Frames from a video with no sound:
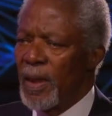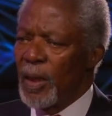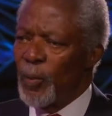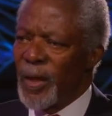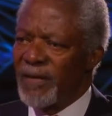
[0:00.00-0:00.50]

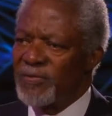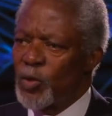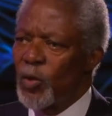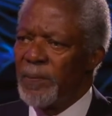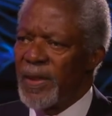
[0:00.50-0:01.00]
and we have
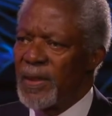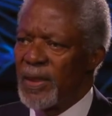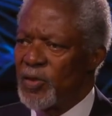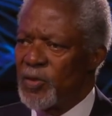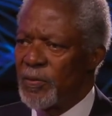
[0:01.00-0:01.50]
so many
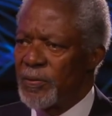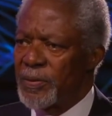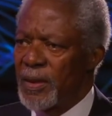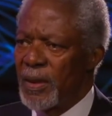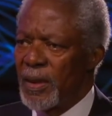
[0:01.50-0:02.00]

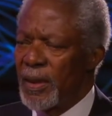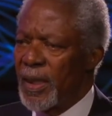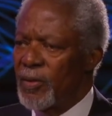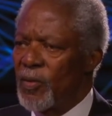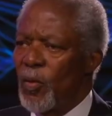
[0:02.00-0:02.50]
issues
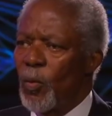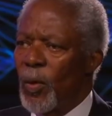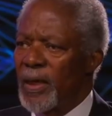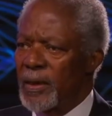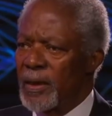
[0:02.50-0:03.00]
that no
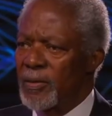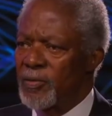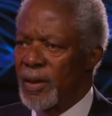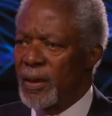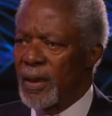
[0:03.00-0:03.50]
one
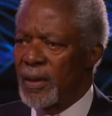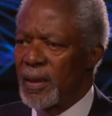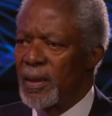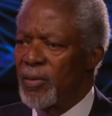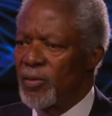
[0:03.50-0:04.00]
country
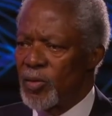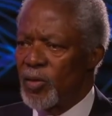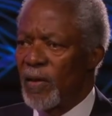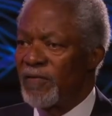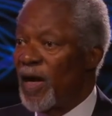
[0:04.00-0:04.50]
can
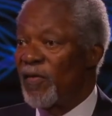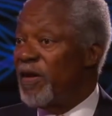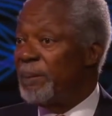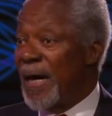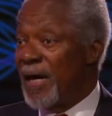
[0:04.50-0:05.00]
resolve,
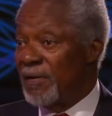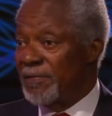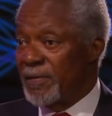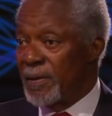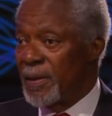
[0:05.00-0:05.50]
however
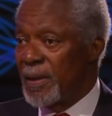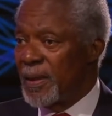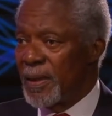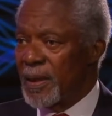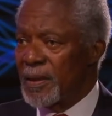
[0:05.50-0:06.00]
powerful
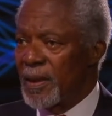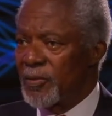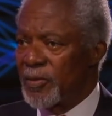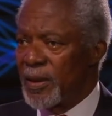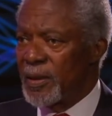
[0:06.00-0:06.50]
that country